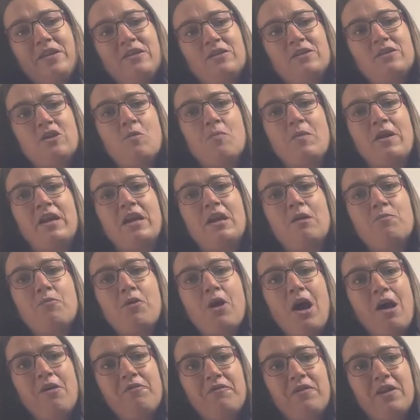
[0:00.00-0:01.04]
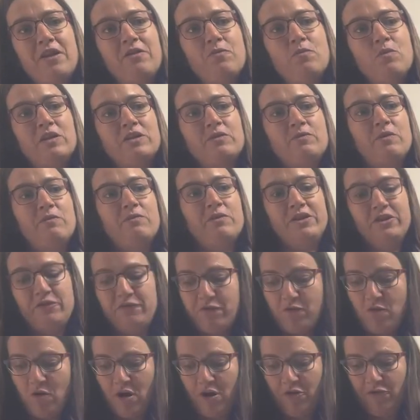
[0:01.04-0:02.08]
to start making profit once we reach
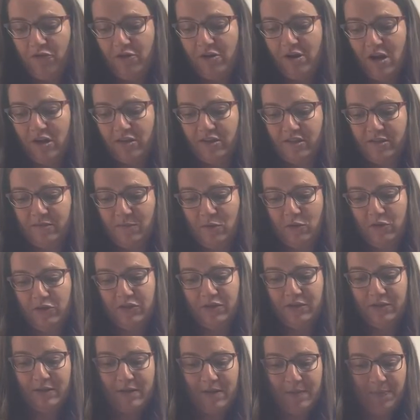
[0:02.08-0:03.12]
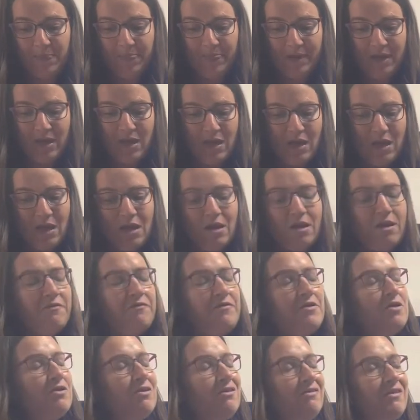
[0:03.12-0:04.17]
400 customers. If
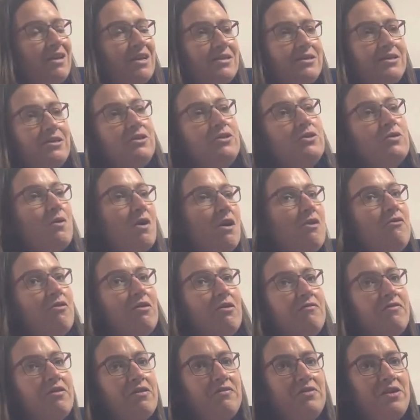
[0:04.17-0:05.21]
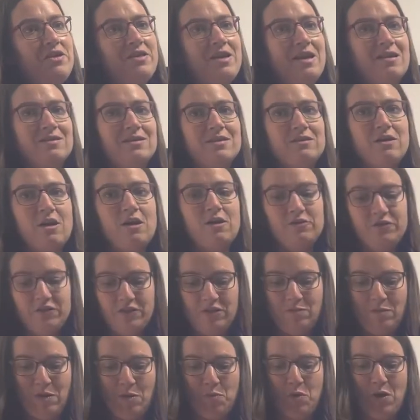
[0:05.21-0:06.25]
you invest $250,000
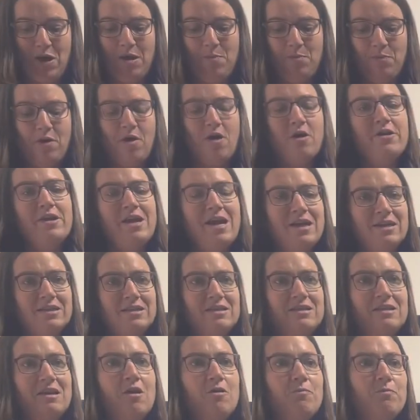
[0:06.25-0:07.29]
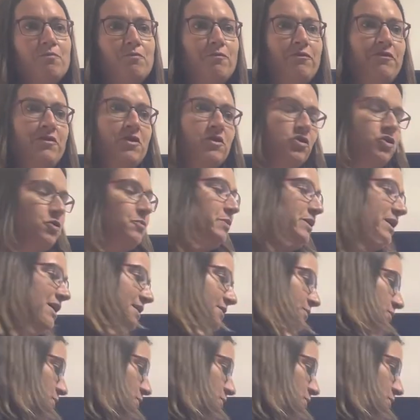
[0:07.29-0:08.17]
in MemoUp, our next, our future plans